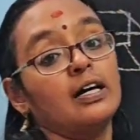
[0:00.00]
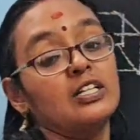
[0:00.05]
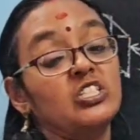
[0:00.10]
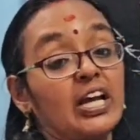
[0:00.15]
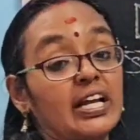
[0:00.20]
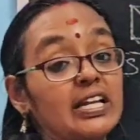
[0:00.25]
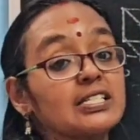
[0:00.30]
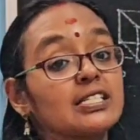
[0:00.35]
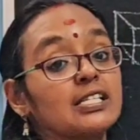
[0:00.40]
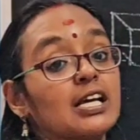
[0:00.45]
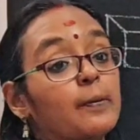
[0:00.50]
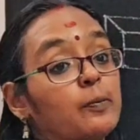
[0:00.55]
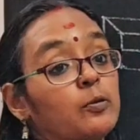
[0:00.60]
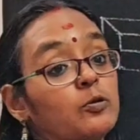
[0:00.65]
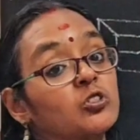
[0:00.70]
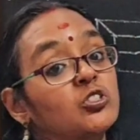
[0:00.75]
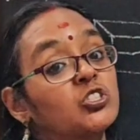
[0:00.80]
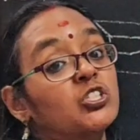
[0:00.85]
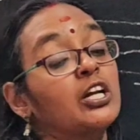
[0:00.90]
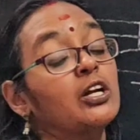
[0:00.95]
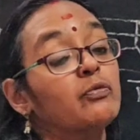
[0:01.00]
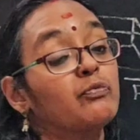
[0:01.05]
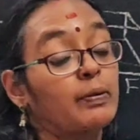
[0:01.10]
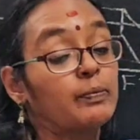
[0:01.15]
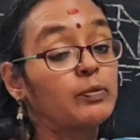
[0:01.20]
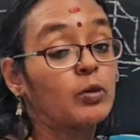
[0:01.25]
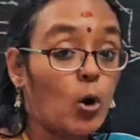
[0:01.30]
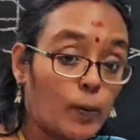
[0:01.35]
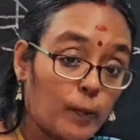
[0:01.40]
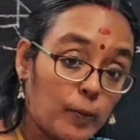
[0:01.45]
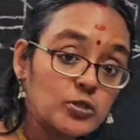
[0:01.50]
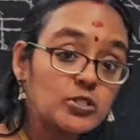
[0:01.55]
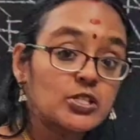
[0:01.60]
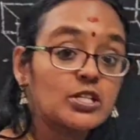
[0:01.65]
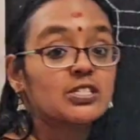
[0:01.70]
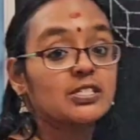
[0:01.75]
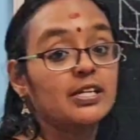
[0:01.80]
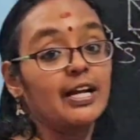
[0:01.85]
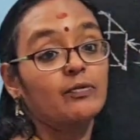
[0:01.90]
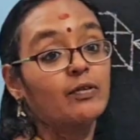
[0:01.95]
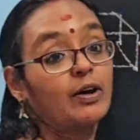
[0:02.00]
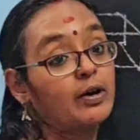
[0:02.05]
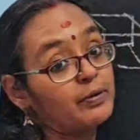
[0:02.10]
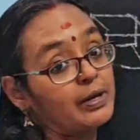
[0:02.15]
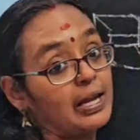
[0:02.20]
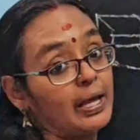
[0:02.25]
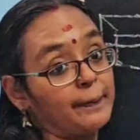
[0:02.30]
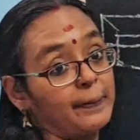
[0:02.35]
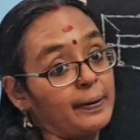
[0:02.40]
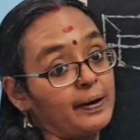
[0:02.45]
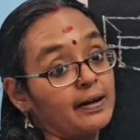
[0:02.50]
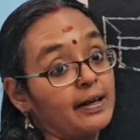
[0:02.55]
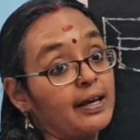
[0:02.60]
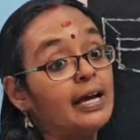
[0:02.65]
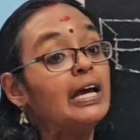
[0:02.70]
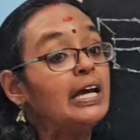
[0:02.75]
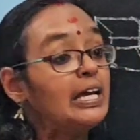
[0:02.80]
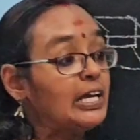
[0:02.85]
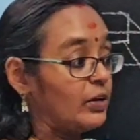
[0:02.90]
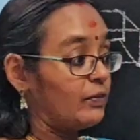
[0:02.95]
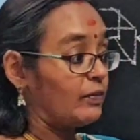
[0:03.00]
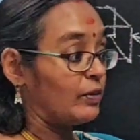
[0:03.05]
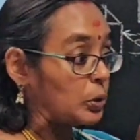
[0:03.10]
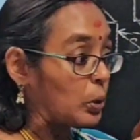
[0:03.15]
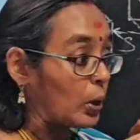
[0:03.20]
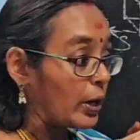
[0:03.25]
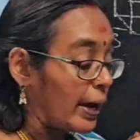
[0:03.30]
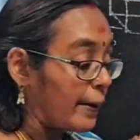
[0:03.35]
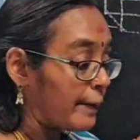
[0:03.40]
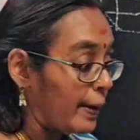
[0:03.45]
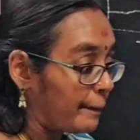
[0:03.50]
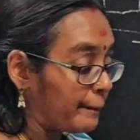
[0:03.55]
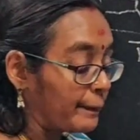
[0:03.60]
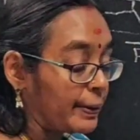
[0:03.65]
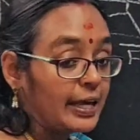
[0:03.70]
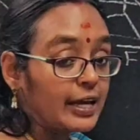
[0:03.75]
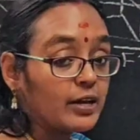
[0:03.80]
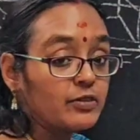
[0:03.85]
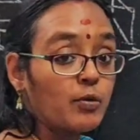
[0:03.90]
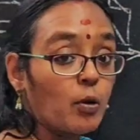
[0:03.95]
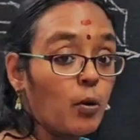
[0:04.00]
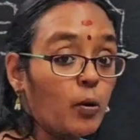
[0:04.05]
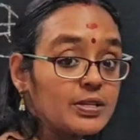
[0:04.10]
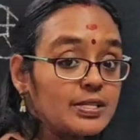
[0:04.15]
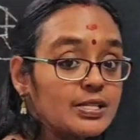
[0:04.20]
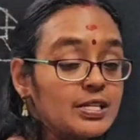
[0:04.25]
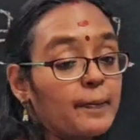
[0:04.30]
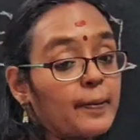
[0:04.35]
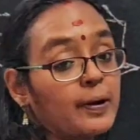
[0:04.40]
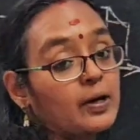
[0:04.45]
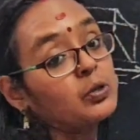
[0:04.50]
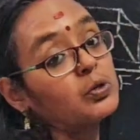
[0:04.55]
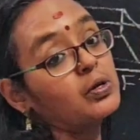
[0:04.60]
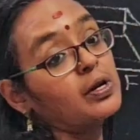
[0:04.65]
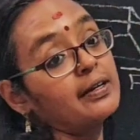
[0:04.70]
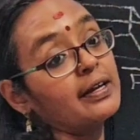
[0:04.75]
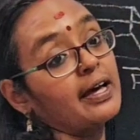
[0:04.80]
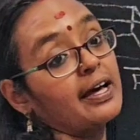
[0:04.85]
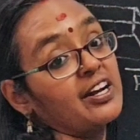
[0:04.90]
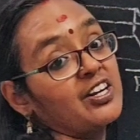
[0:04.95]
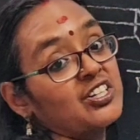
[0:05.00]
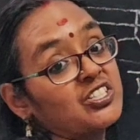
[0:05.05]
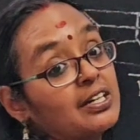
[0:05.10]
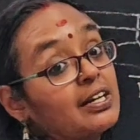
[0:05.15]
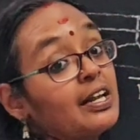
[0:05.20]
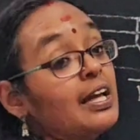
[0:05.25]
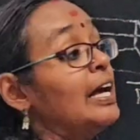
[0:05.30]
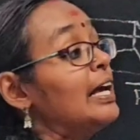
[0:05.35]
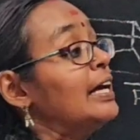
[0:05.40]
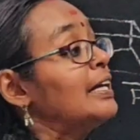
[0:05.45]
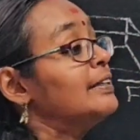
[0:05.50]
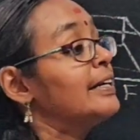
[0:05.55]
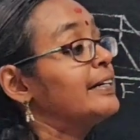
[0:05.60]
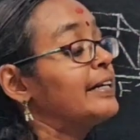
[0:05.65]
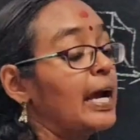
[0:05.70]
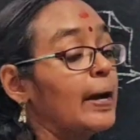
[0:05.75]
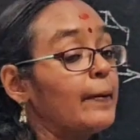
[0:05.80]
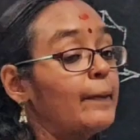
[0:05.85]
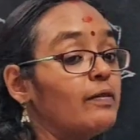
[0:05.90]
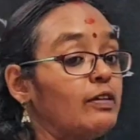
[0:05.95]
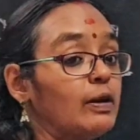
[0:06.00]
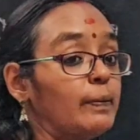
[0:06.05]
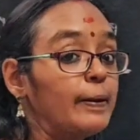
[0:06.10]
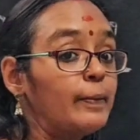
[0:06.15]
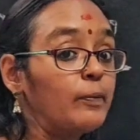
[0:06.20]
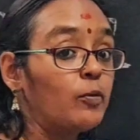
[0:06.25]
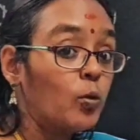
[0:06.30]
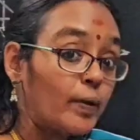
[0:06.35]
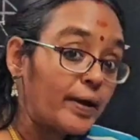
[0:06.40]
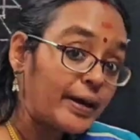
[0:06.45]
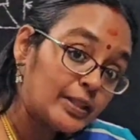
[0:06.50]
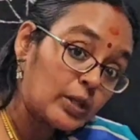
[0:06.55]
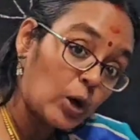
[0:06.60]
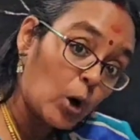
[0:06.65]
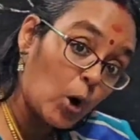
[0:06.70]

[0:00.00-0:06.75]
gents are pushing from the opposite side, what will happen? Even though I am applying force in a particular direction, the table will be moving in the